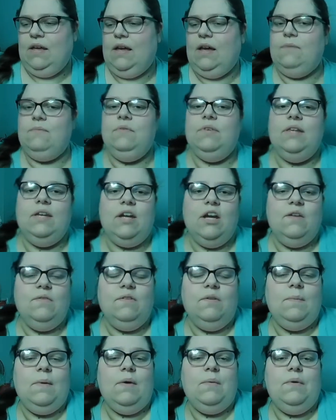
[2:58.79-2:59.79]
I'm really
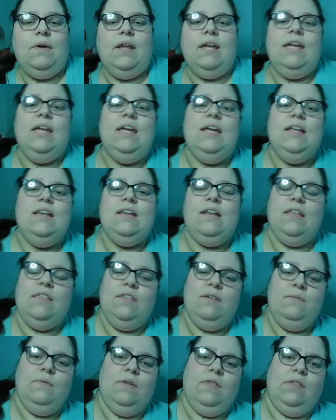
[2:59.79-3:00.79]
careful about what I eat.
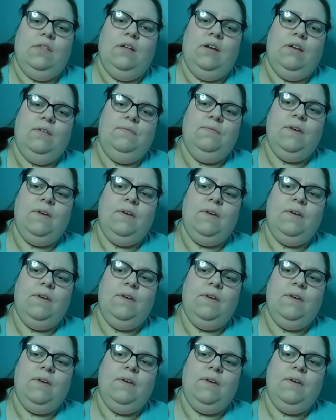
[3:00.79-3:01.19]
Nothing with a lot of